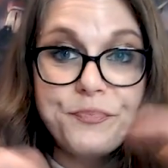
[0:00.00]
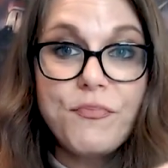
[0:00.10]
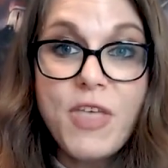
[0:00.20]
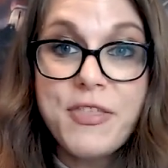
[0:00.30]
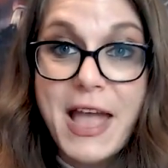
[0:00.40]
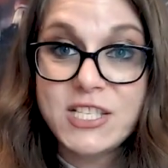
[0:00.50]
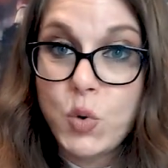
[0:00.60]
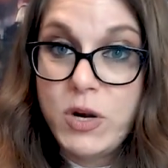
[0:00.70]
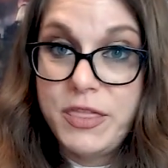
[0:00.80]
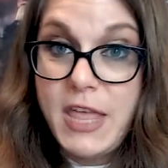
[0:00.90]
that
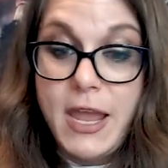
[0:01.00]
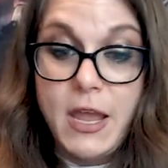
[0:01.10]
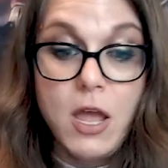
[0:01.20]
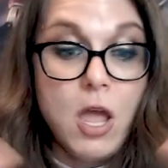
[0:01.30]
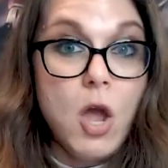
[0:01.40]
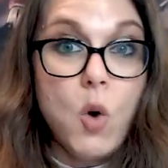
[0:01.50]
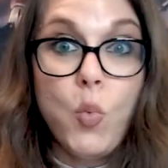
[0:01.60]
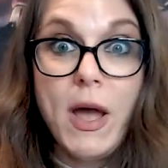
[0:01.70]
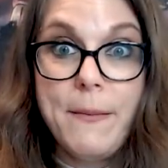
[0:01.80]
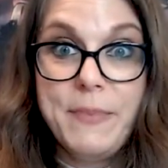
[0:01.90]
sort of thing,
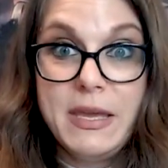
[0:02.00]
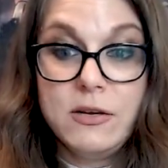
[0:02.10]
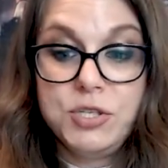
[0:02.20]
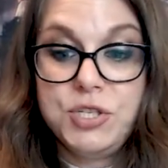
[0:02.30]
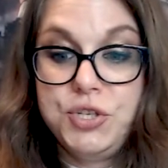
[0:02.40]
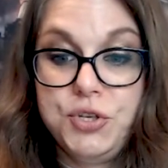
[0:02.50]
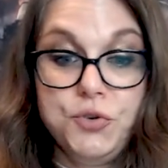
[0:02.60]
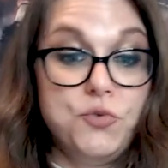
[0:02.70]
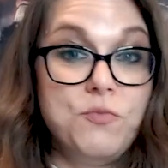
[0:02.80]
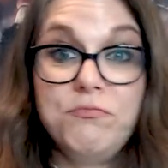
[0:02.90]
what appeals
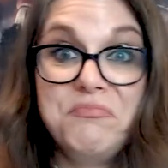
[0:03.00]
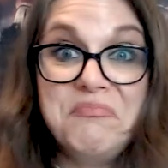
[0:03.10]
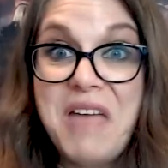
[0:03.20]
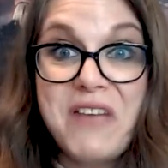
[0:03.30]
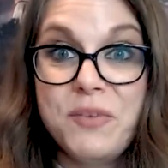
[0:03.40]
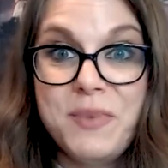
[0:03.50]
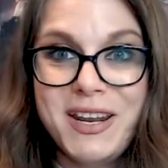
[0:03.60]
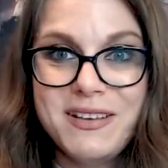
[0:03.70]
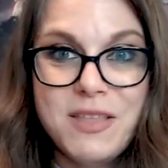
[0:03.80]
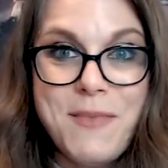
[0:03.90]
to
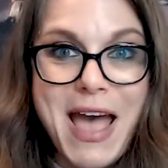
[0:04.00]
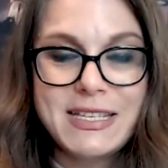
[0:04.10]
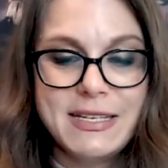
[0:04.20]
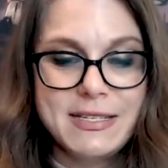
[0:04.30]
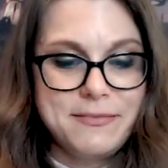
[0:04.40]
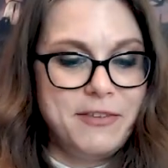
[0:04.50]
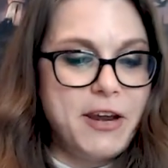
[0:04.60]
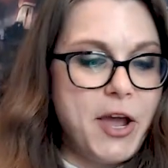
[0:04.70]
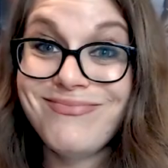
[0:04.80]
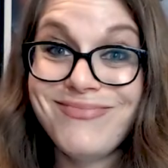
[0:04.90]
everybody, the masses, you
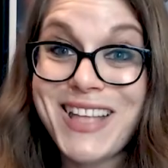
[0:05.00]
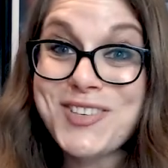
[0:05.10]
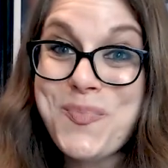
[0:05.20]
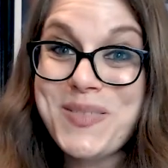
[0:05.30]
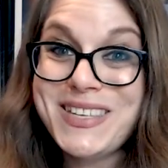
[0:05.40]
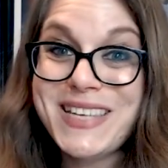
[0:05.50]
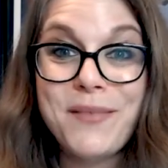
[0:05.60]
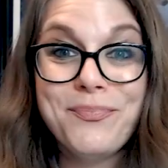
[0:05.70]
know? Let's open this up.